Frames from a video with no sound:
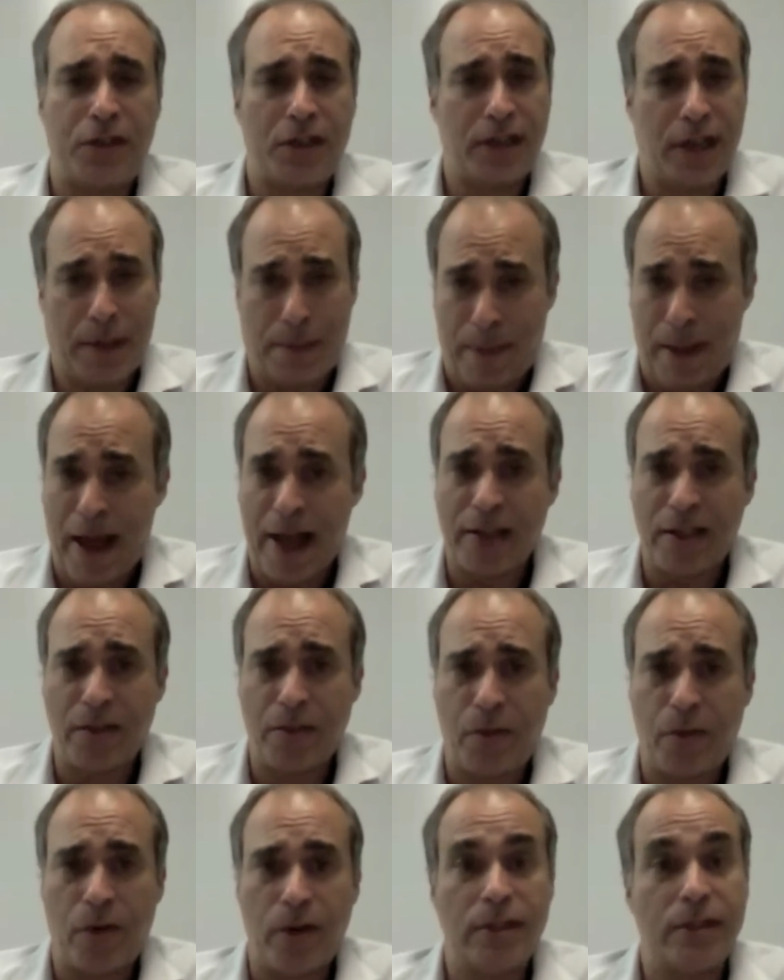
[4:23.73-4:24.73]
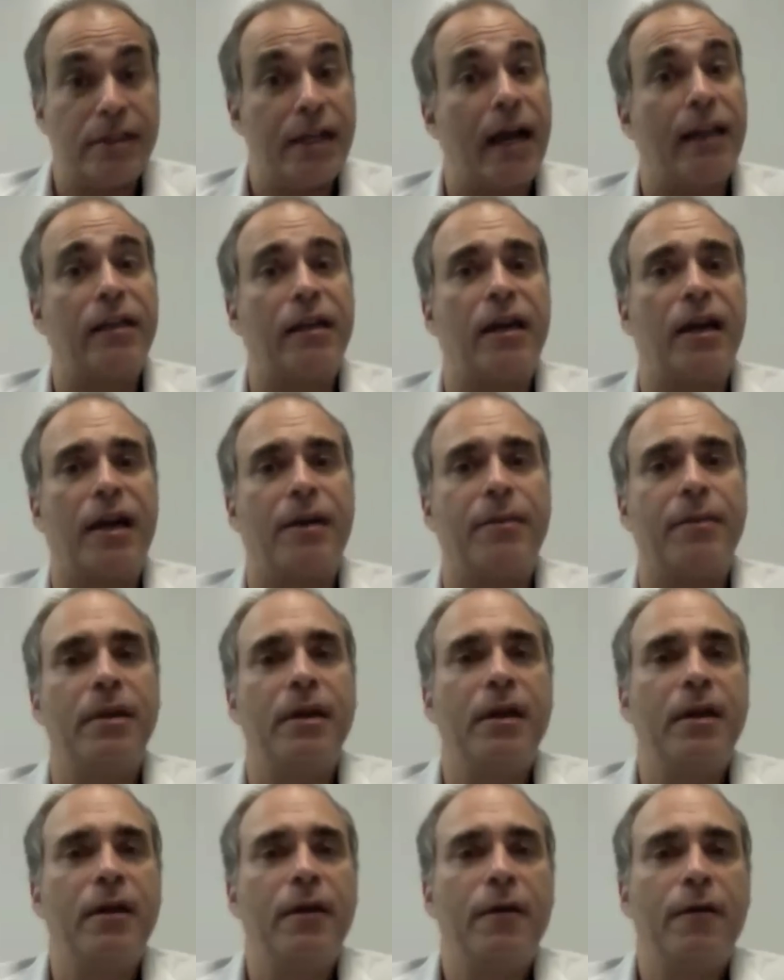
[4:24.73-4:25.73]
us at passtheboards.com
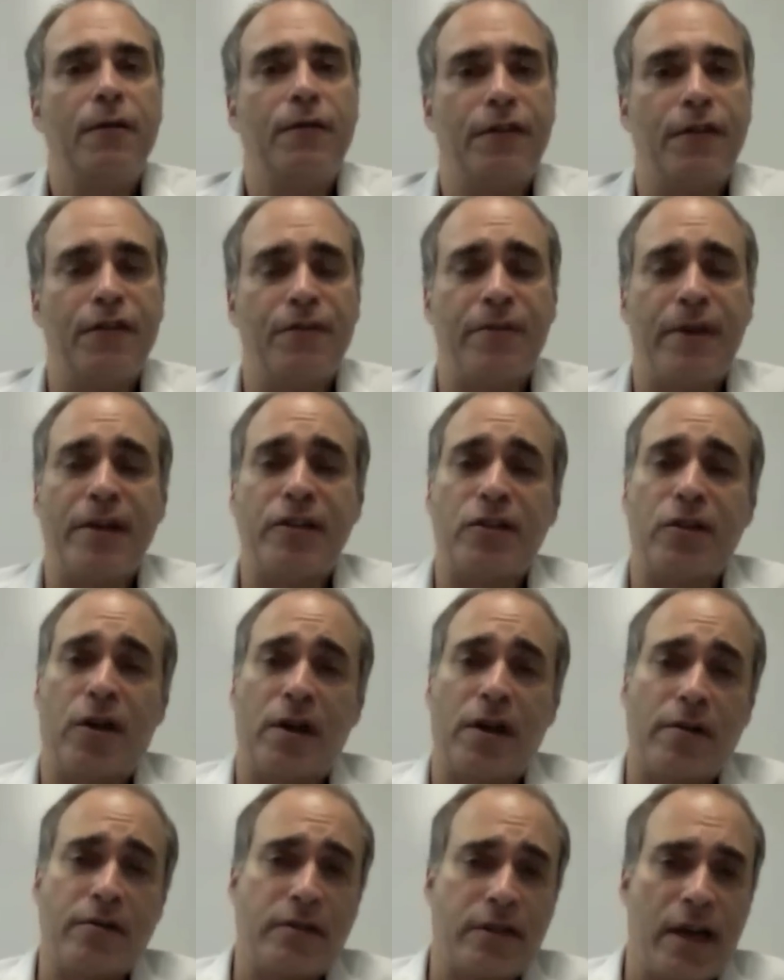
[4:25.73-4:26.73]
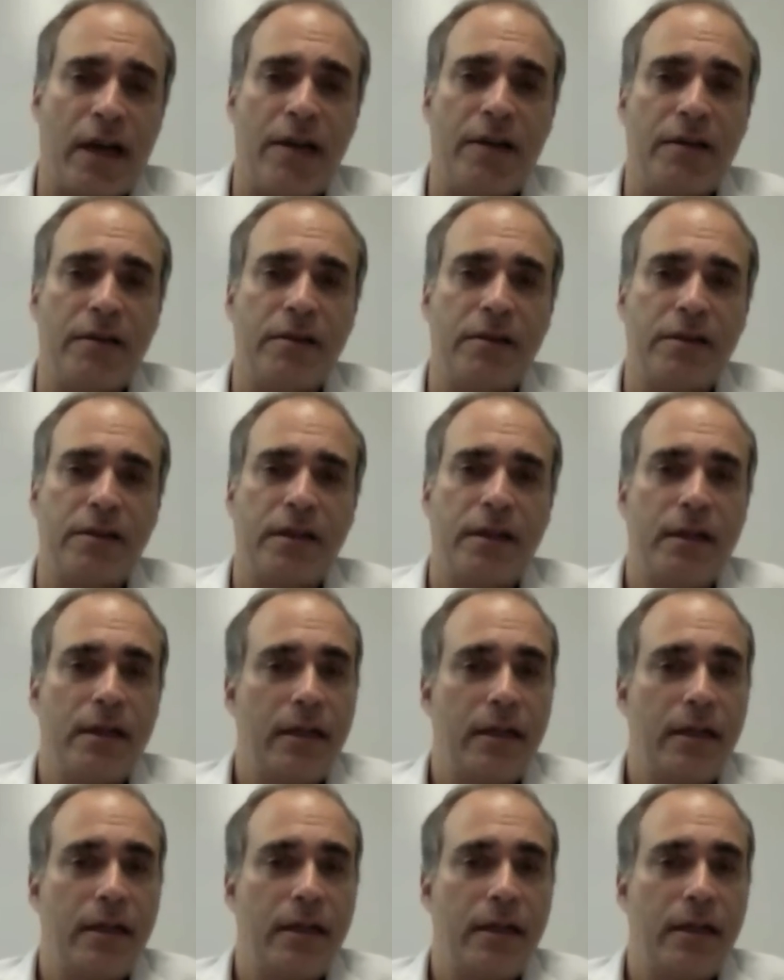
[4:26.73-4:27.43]
for information on our titles.